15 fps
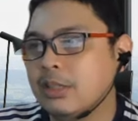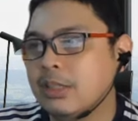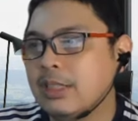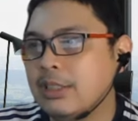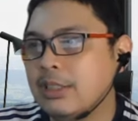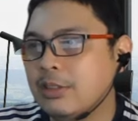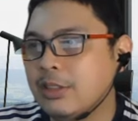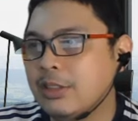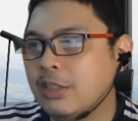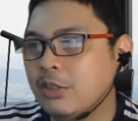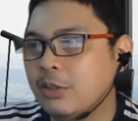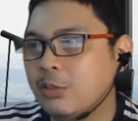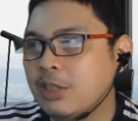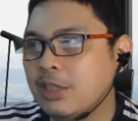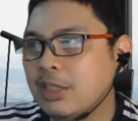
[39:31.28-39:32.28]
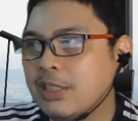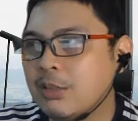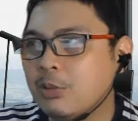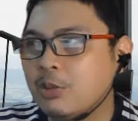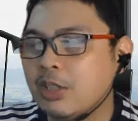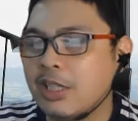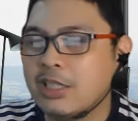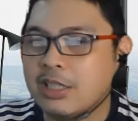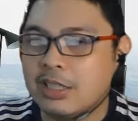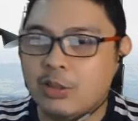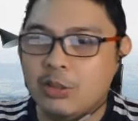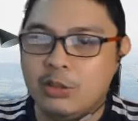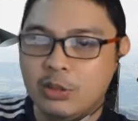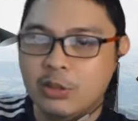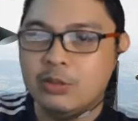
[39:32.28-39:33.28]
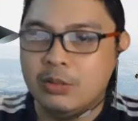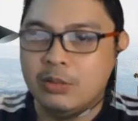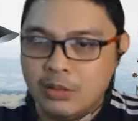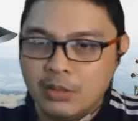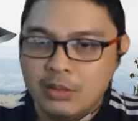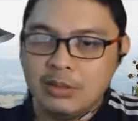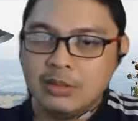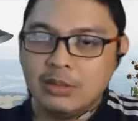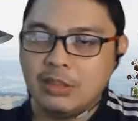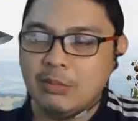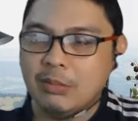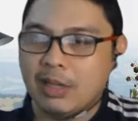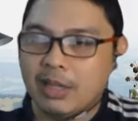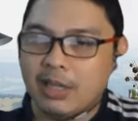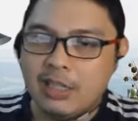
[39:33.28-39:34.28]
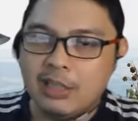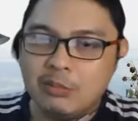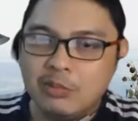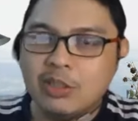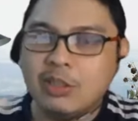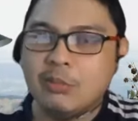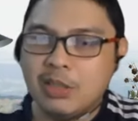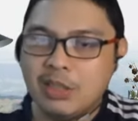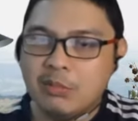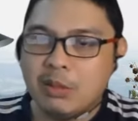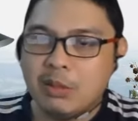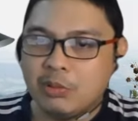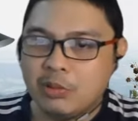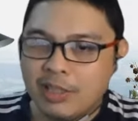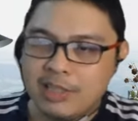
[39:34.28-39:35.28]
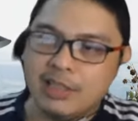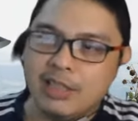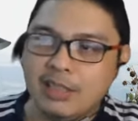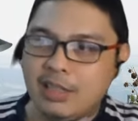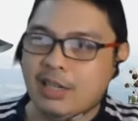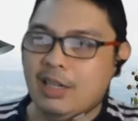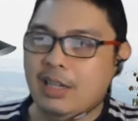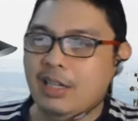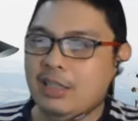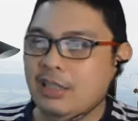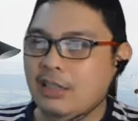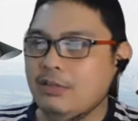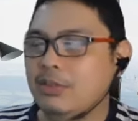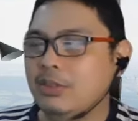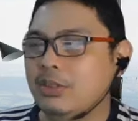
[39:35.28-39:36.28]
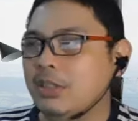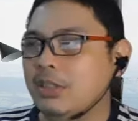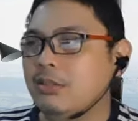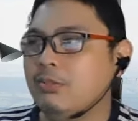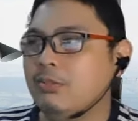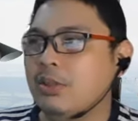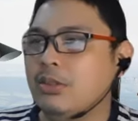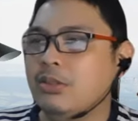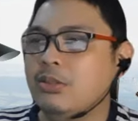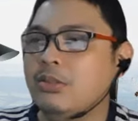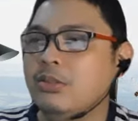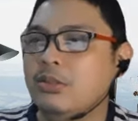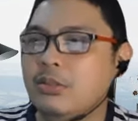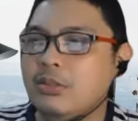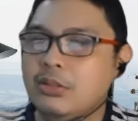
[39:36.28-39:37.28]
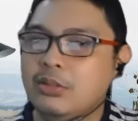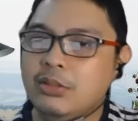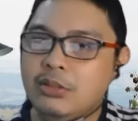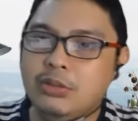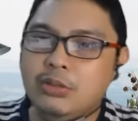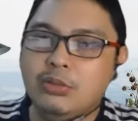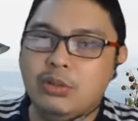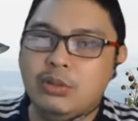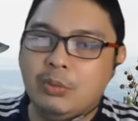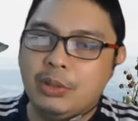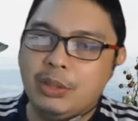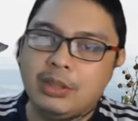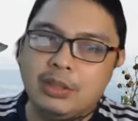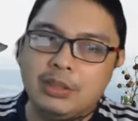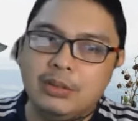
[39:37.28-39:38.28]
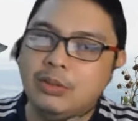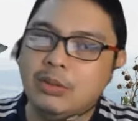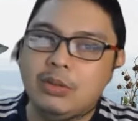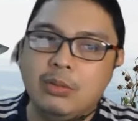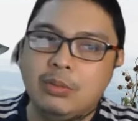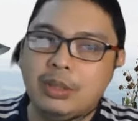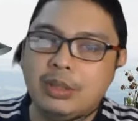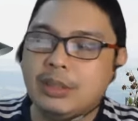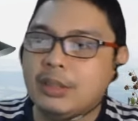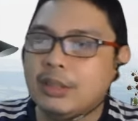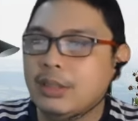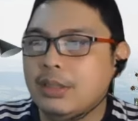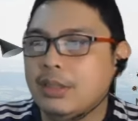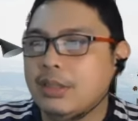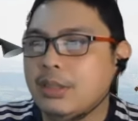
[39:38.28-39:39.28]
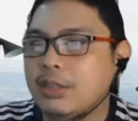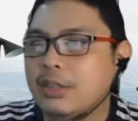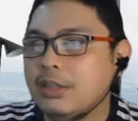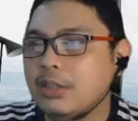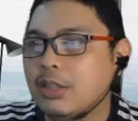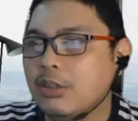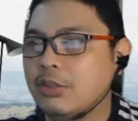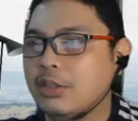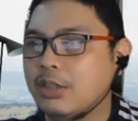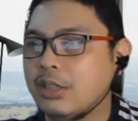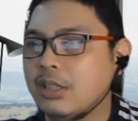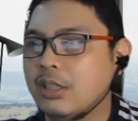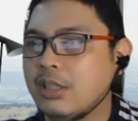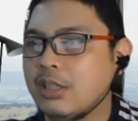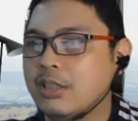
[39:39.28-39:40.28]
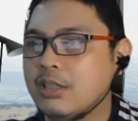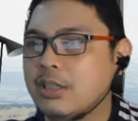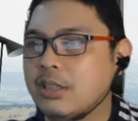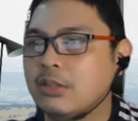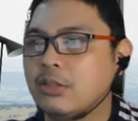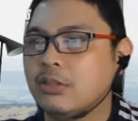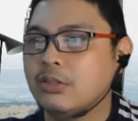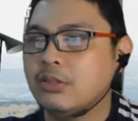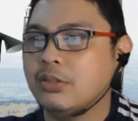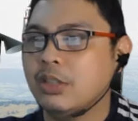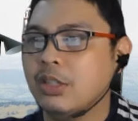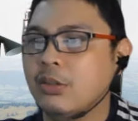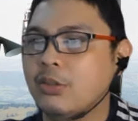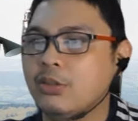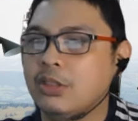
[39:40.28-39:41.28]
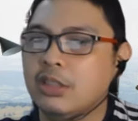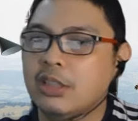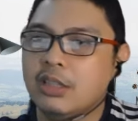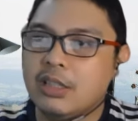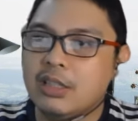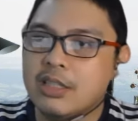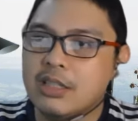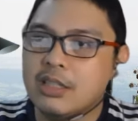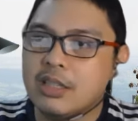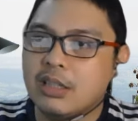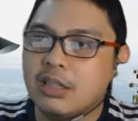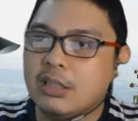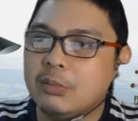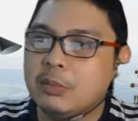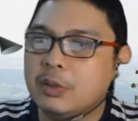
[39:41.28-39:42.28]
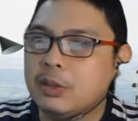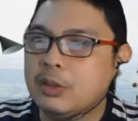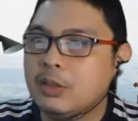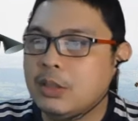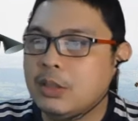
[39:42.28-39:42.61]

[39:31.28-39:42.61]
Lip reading: And because di ako tumitingin sa potential. Although, di ba, alam ko naman na may potential ka in everything. Pero you do the work. You do the work. Hindi ako nag-grade sa'yo. Ikaw yung nag-grade sa'yo.